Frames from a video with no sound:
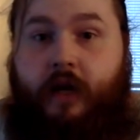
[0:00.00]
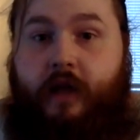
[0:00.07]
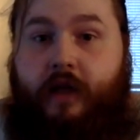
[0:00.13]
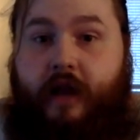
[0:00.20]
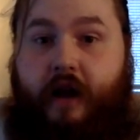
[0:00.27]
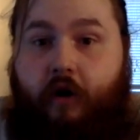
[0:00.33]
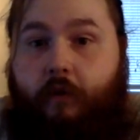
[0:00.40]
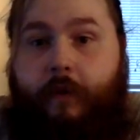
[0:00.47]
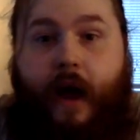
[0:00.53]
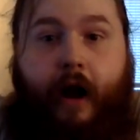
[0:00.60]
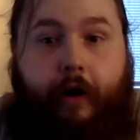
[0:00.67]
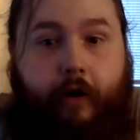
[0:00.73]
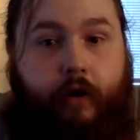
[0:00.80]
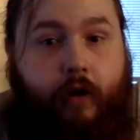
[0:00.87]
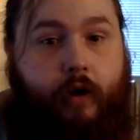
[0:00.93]
They don't
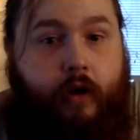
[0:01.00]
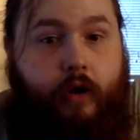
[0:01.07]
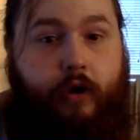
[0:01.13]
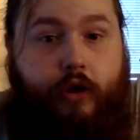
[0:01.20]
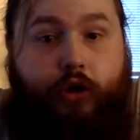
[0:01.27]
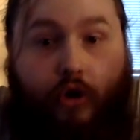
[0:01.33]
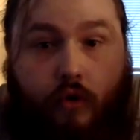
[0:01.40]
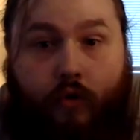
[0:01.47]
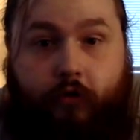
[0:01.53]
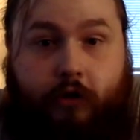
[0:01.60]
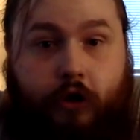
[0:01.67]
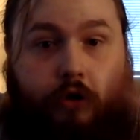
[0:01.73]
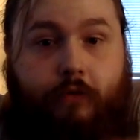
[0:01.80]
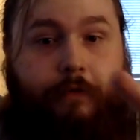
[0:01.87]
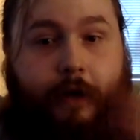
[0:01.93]
matter. You
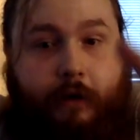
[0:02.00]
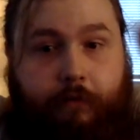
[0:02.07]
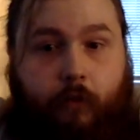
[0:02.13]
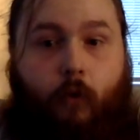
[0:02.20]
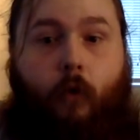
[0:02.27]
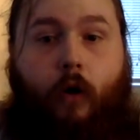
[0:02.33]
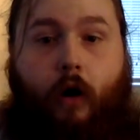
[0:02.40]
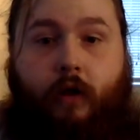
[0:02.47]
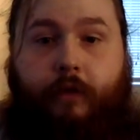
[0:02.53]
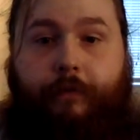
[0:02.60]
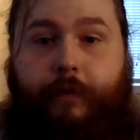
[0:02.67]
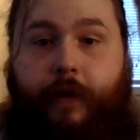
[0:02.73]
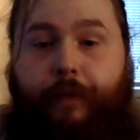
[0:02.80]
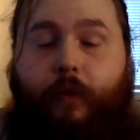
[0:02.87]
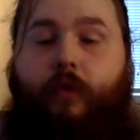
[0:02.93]
two people are the
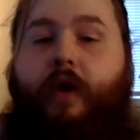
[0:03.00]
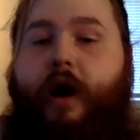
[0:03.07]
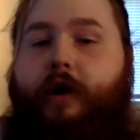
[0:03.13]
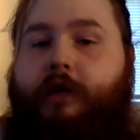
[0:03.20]
people that are